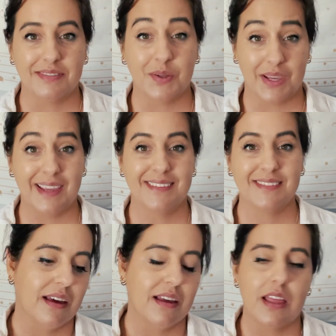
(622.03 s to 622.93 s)
Okay?
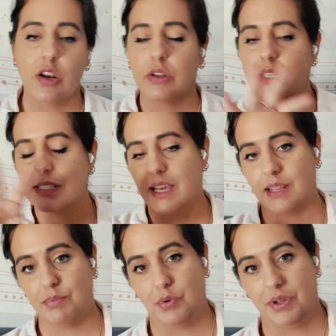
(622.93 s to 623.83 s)
And on a
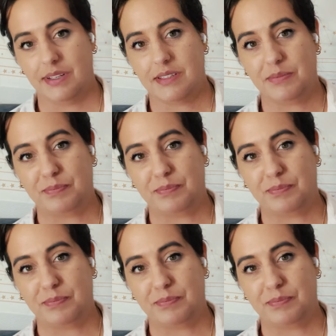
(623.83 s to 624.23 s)
side point,